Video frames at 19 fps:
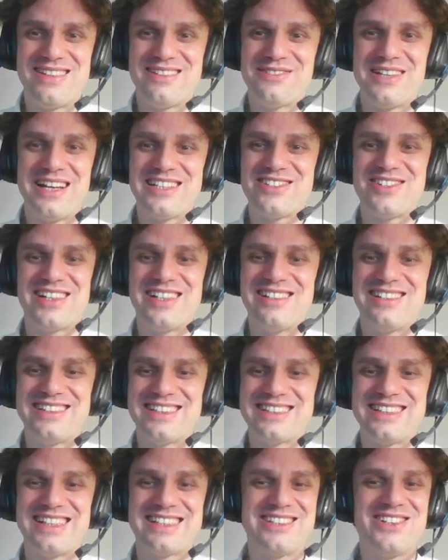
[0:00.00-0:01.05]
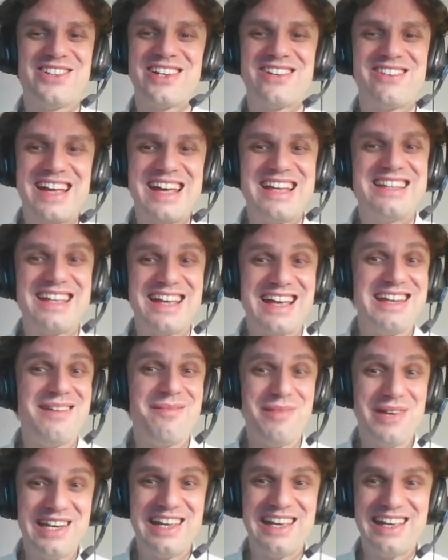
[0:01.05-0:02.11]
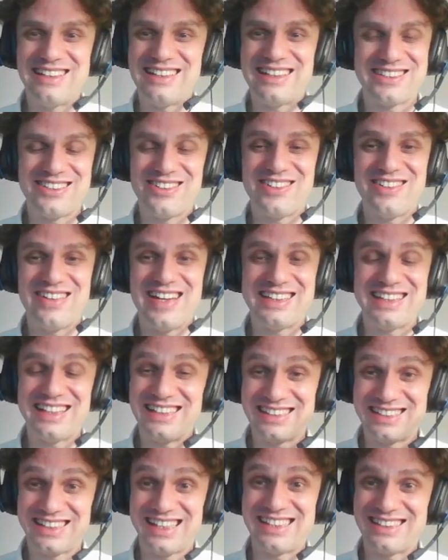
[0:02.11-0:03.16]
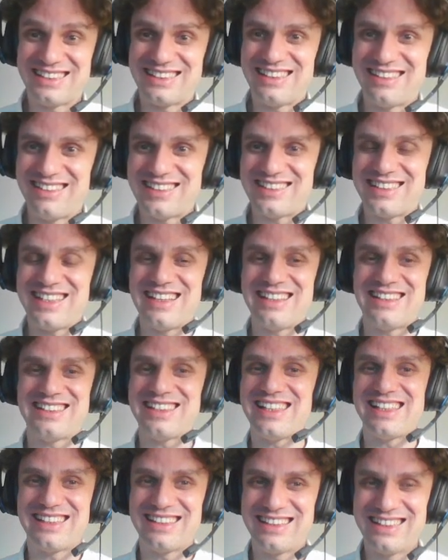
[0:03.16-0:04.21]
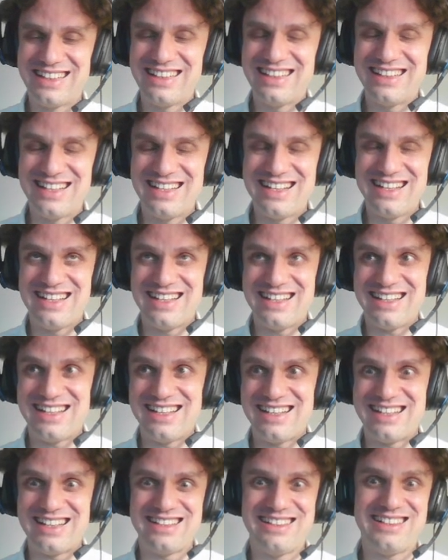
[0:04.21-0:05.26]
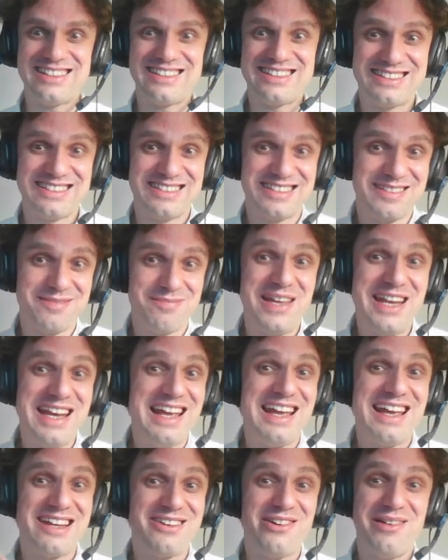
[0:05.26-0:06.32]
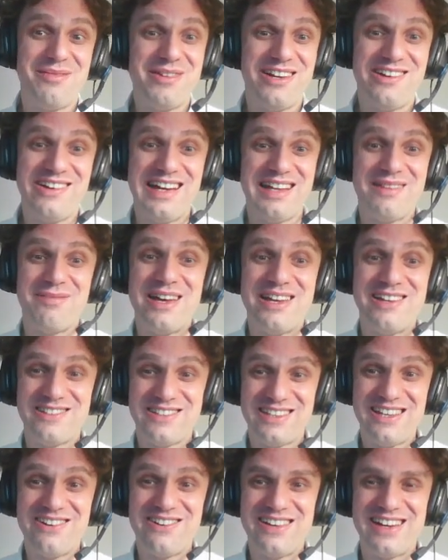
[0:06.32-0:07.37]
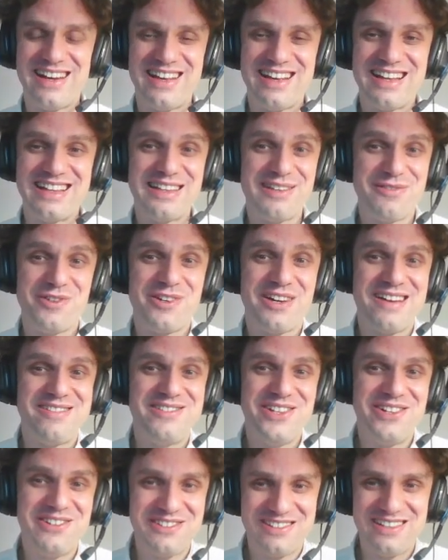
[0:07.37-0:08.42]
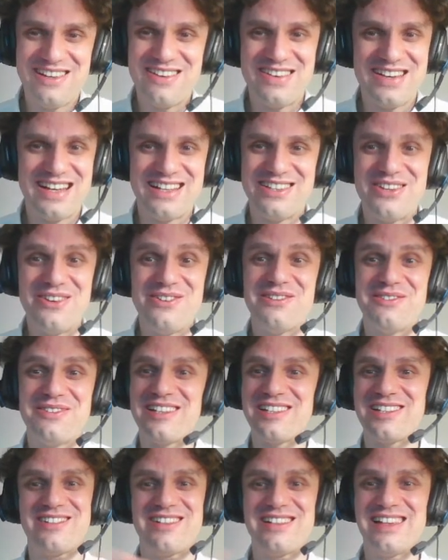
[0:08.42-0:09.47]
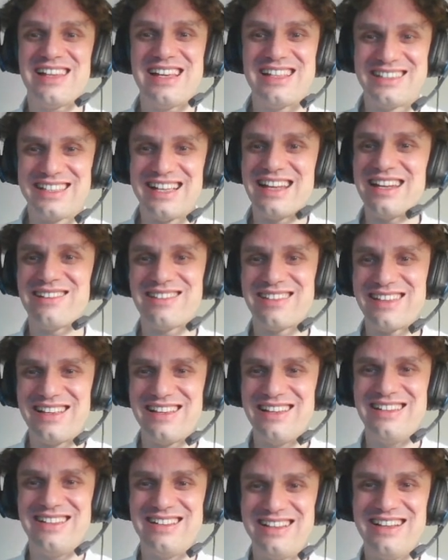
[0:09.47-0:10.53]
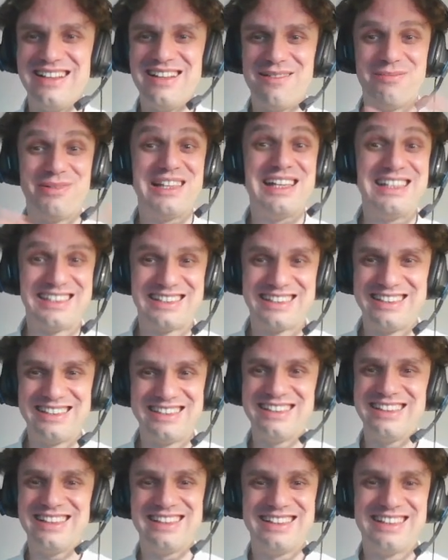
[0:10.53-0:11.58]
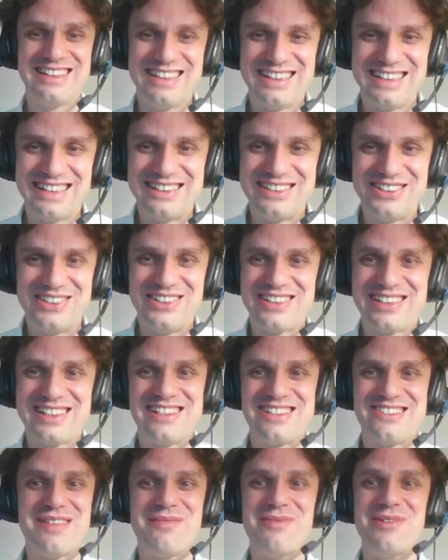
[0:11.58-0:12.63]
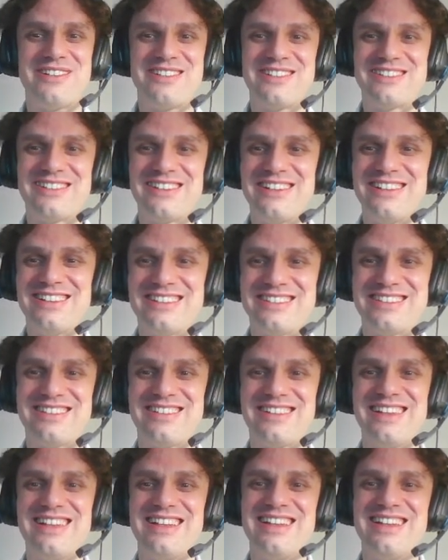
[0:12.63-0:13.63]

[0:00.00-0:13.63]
factor analysis does not create any meaning, does not create any sense in this data set. This meaning can only be created by a theory, and if you have no theory, don't factor analyze anything. Please do not contribute to the